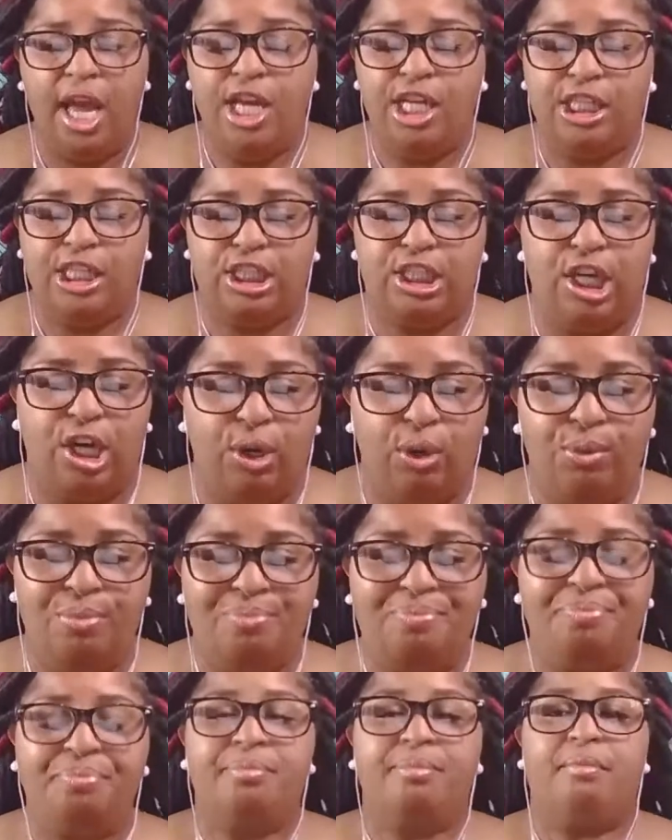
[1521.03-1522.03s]

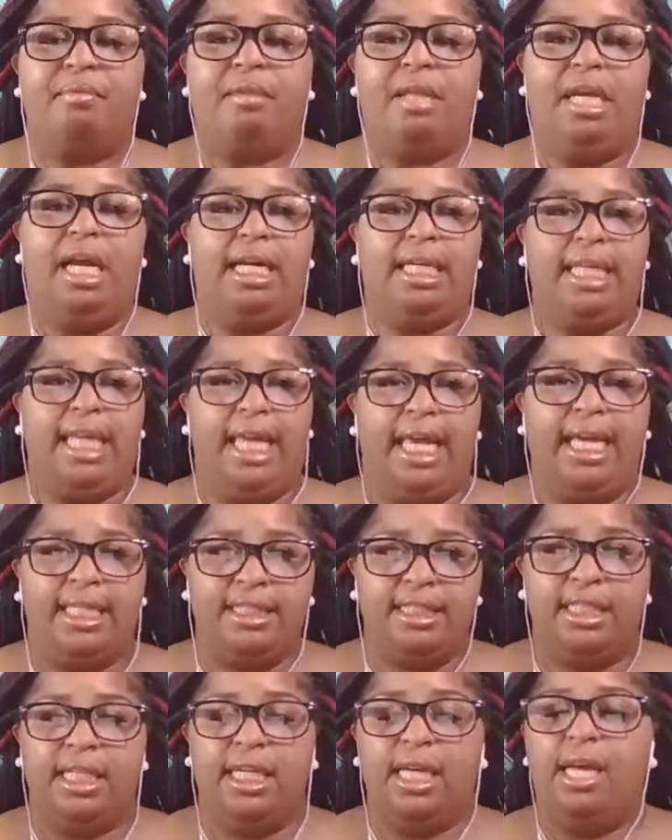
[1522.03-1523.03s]
So
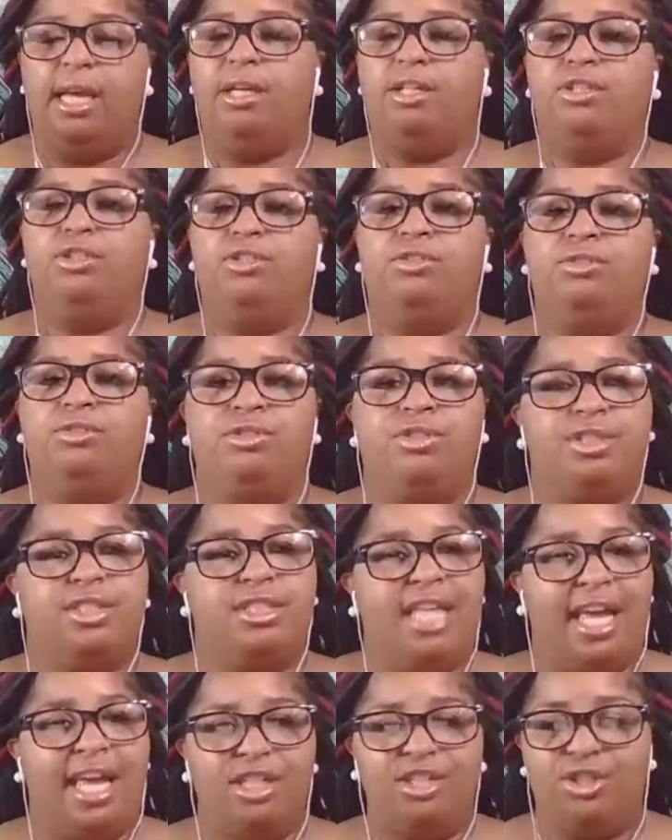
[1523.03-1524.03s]
again,
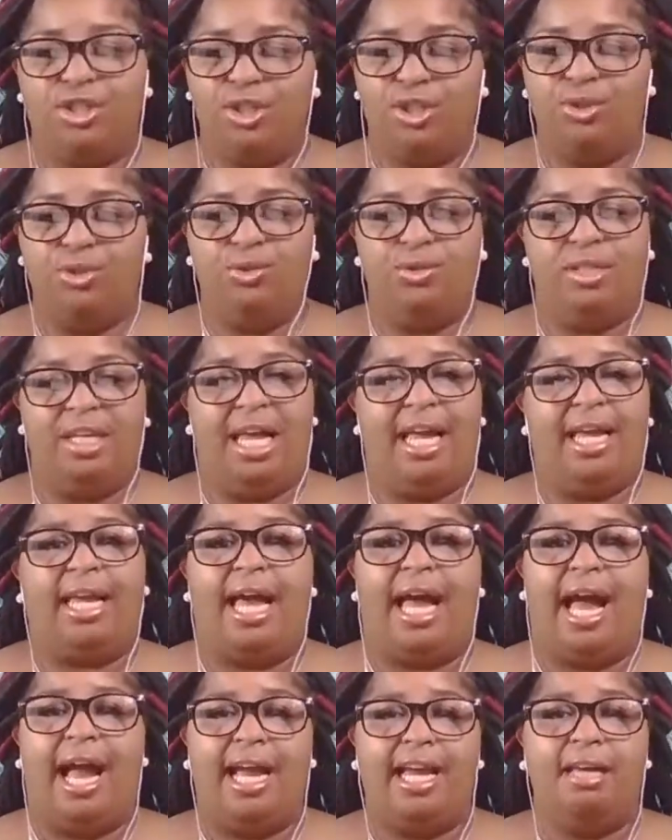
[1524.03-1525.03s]
stay tuned. Like,
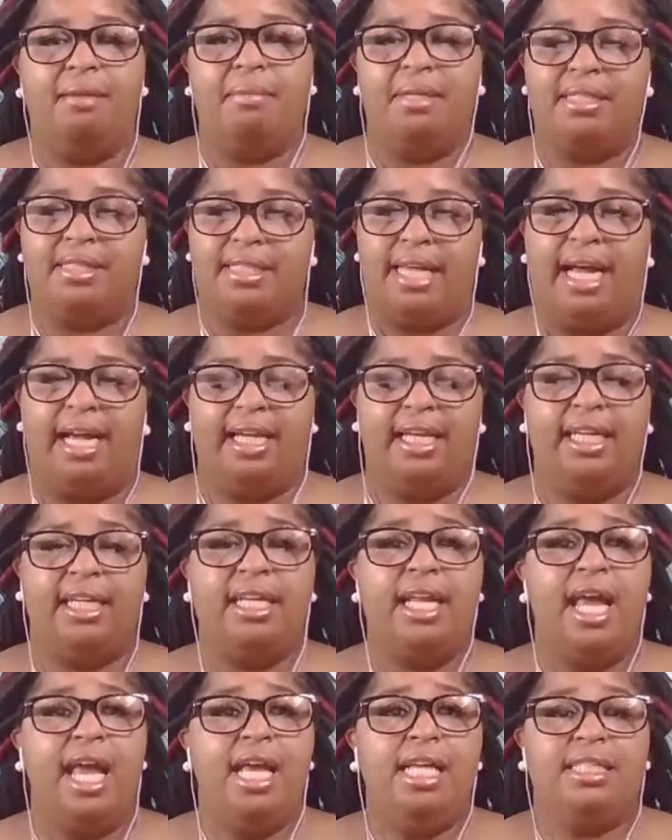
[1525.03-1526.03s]
I am
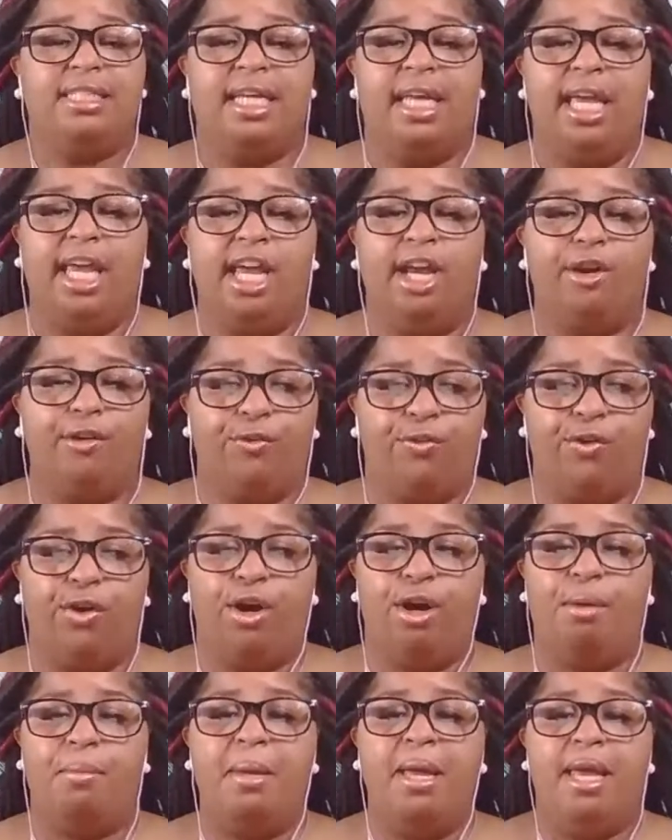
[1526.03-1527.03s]
excited to hear
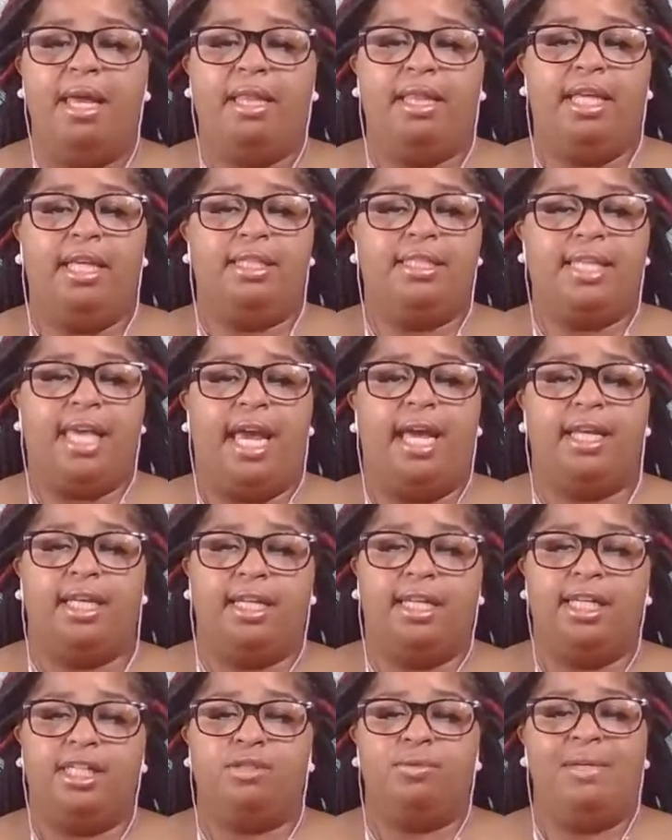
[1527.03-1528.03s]
from these
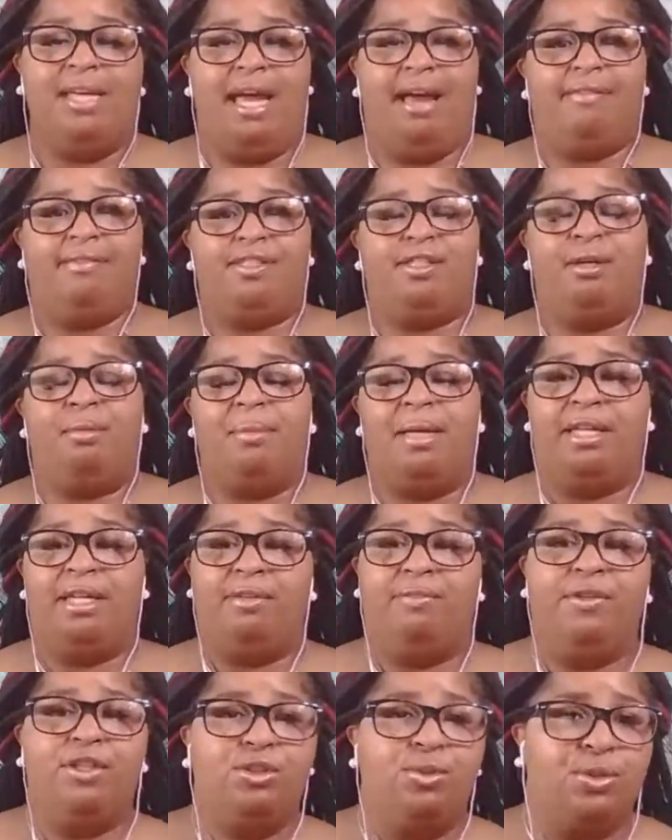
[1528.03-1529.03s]
candidates. We have some
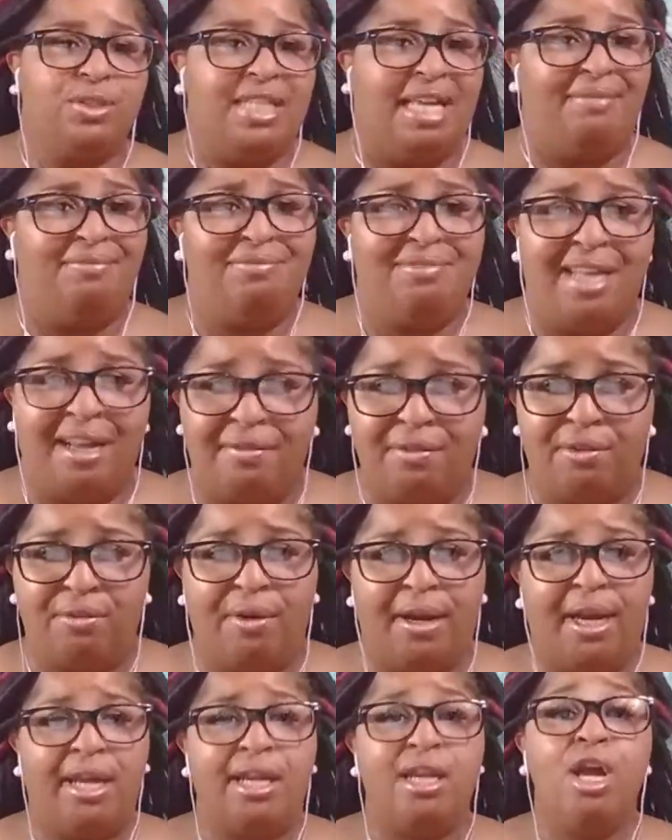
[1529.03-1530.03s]
individuals that have never
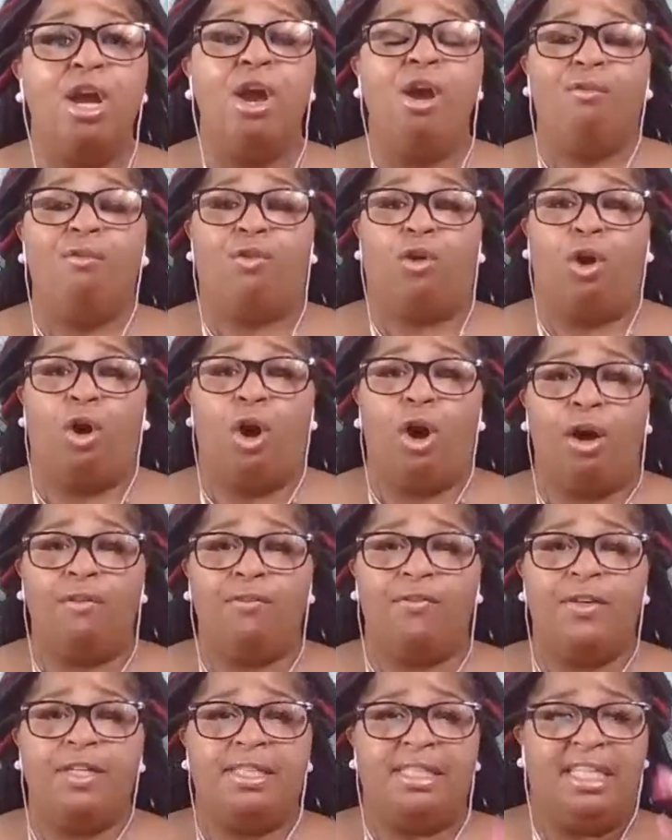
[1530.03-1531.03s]
ran for
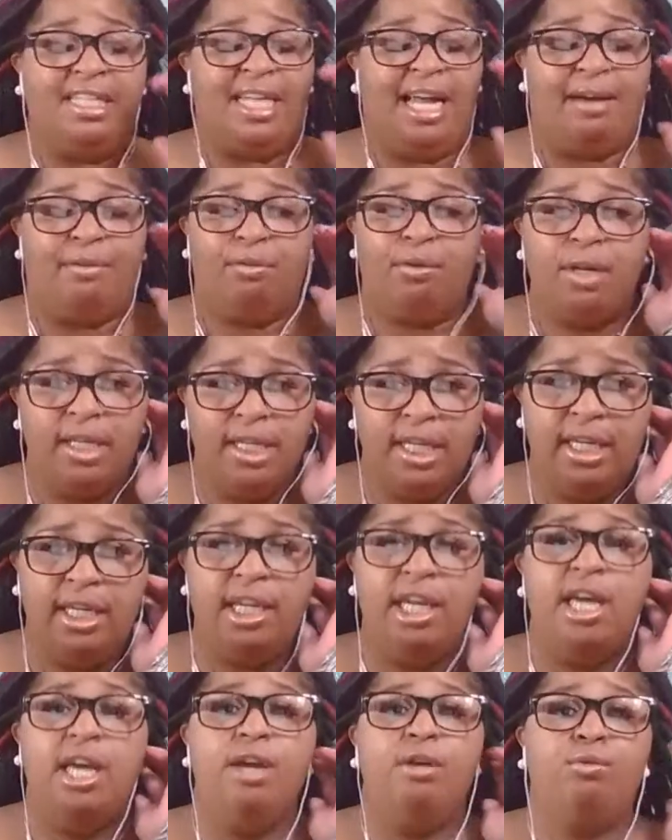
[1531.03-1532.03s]
office, and I
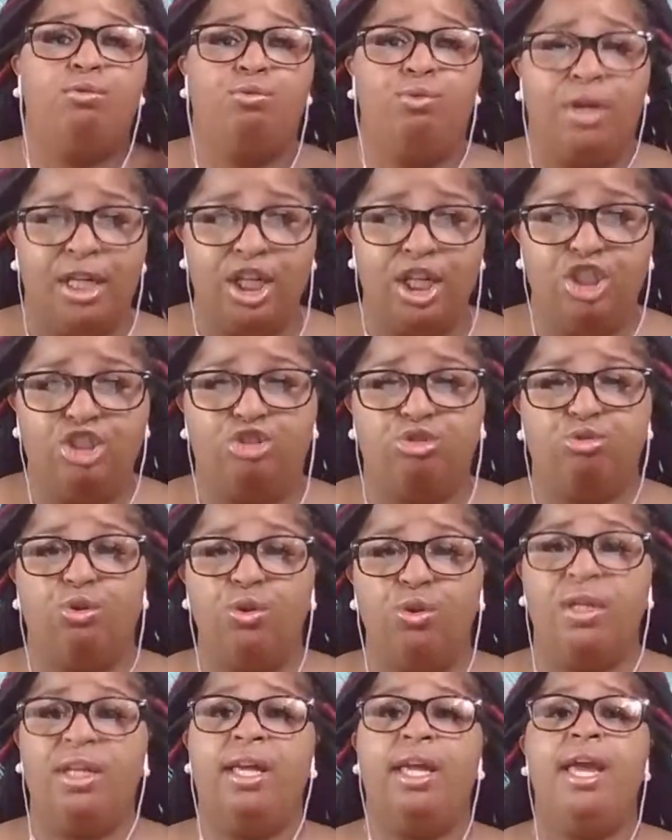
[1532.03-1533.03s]
really, really,
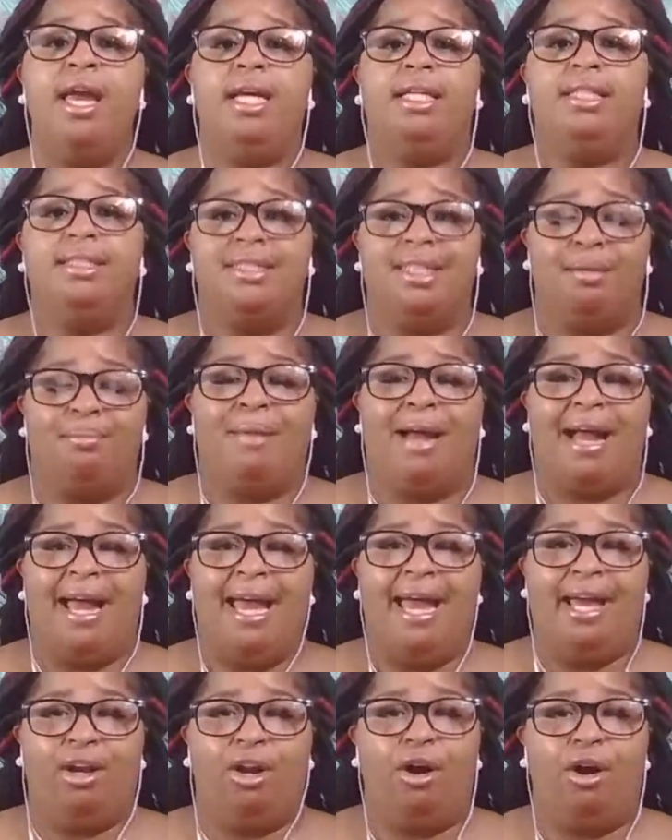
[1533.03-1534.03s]
truly tip my
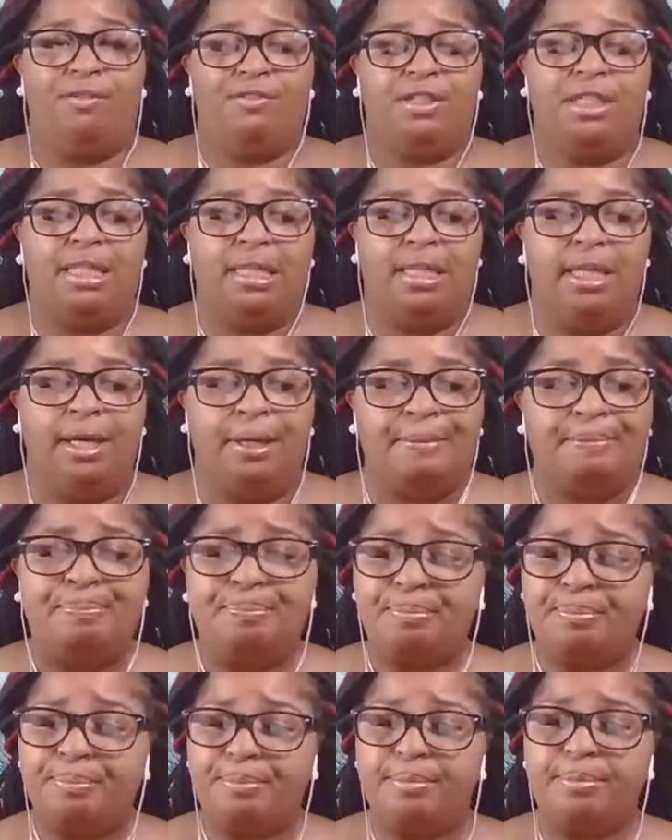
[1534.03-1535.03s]
hat off to them,